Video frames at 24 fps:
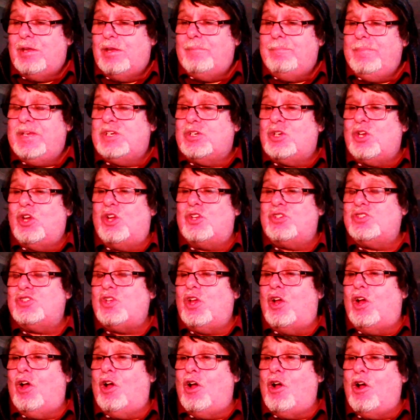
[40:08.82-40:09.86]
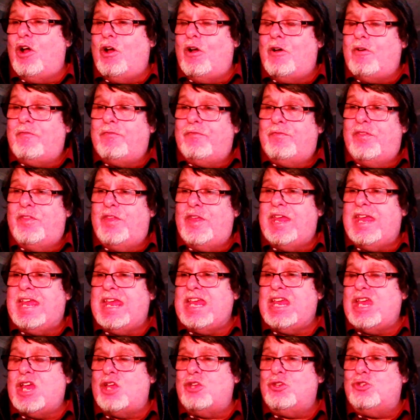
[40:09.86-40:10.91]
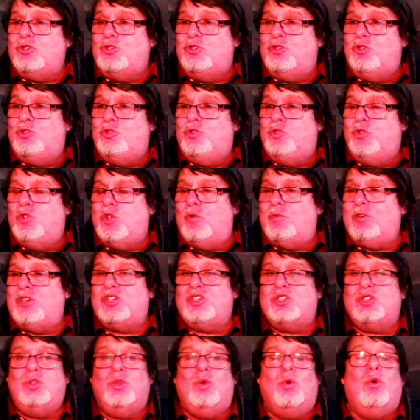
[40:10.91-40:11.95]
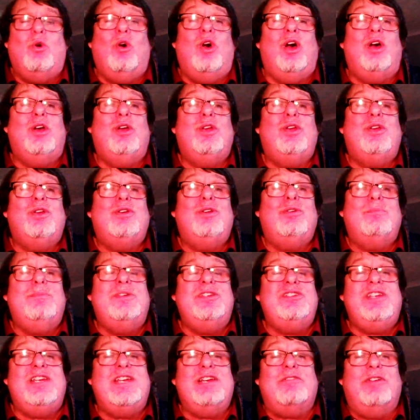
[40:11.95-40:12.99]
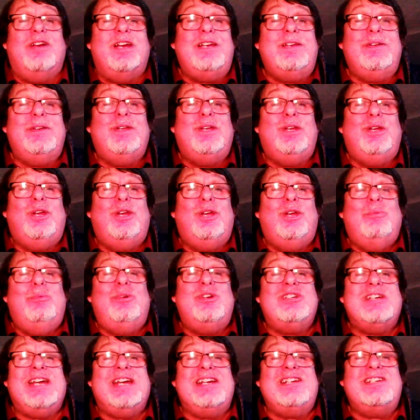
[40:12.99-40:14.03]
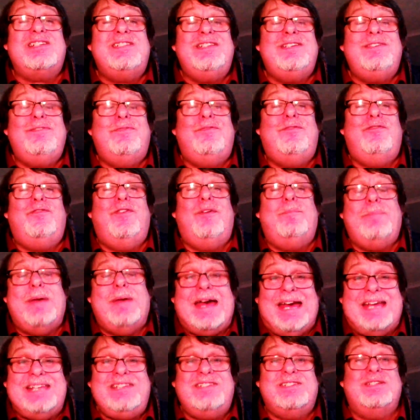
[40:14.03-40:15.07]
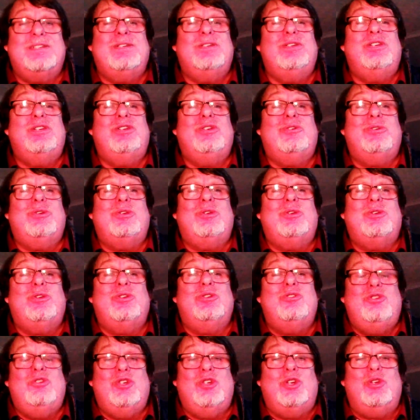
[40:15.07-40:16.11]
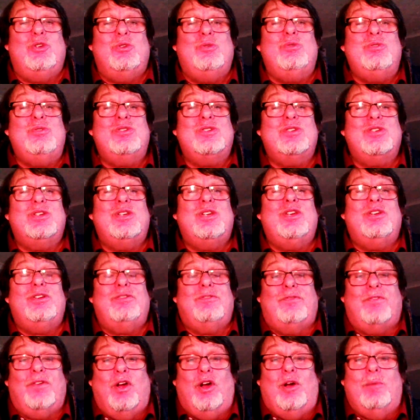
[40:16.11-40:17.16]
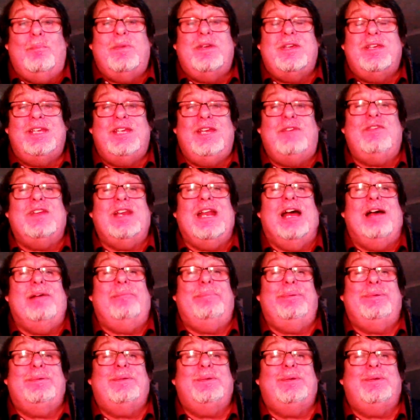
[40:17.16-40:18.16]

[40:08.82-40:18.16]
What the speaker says: because of the Jewish law Mazira, which actually forbade Jews from giving up